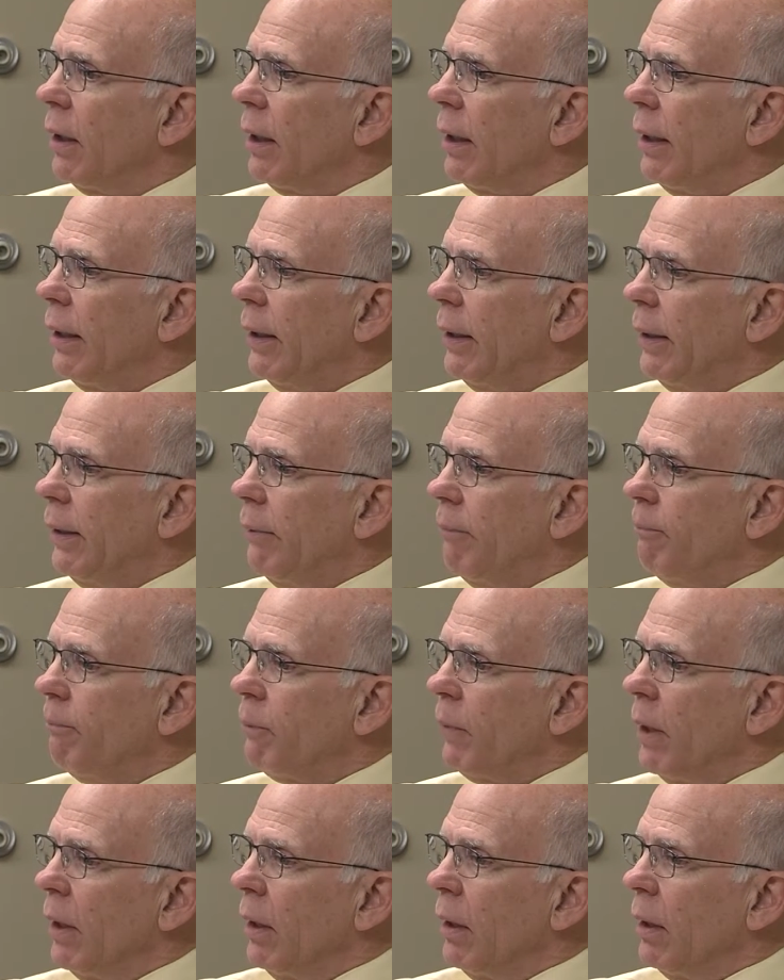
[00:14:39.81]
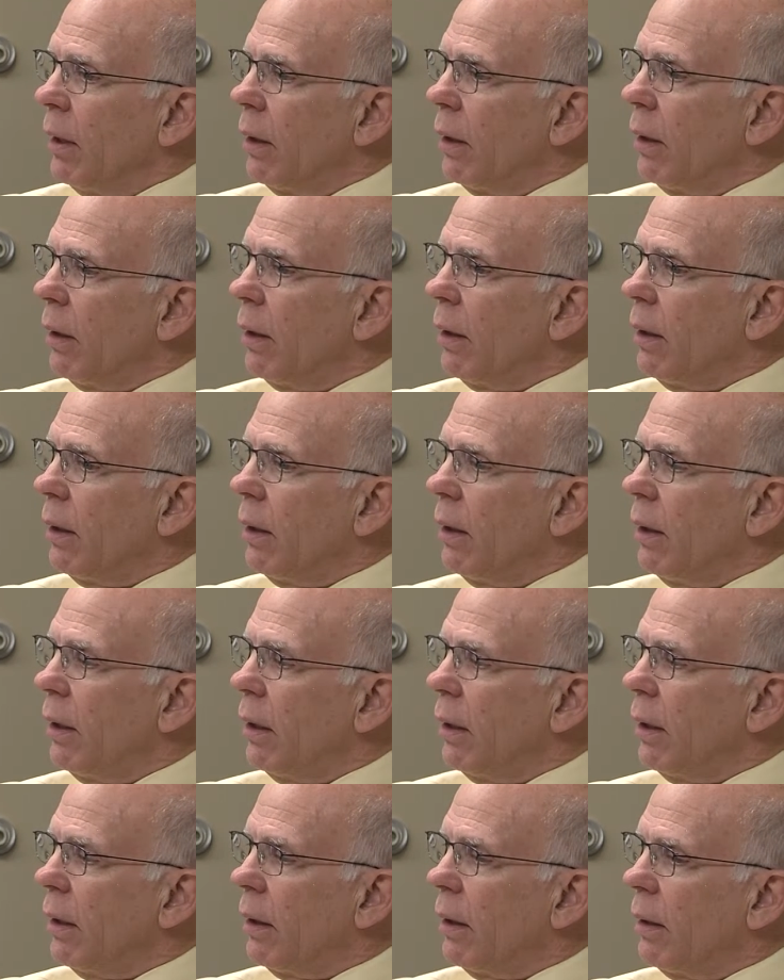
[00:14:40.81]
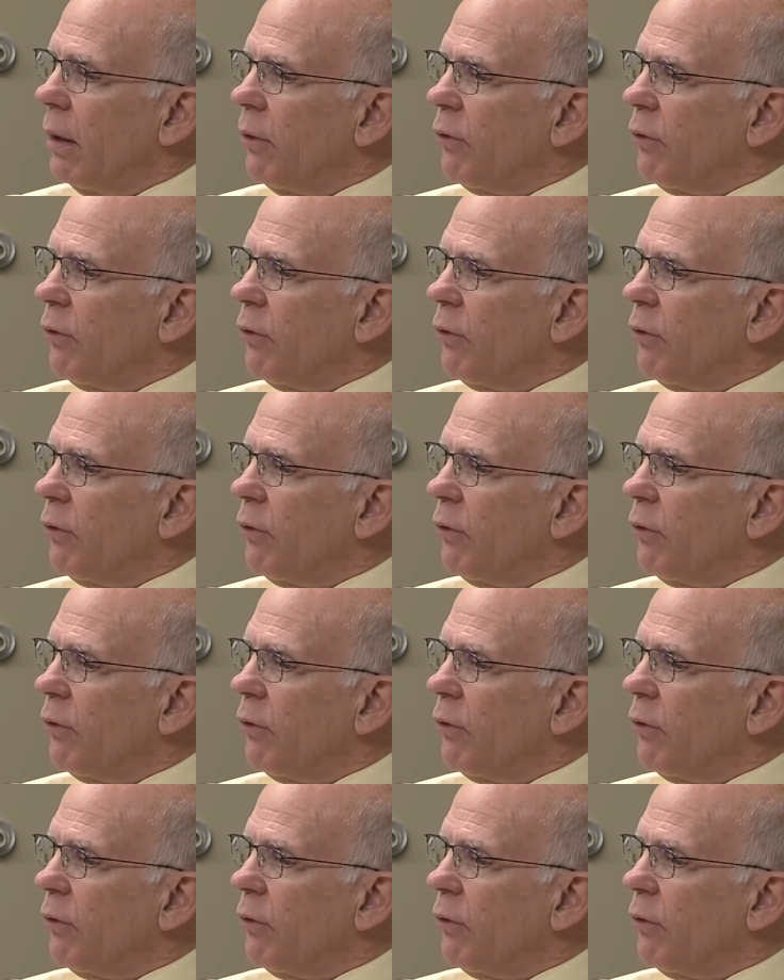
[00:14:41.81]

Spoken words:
the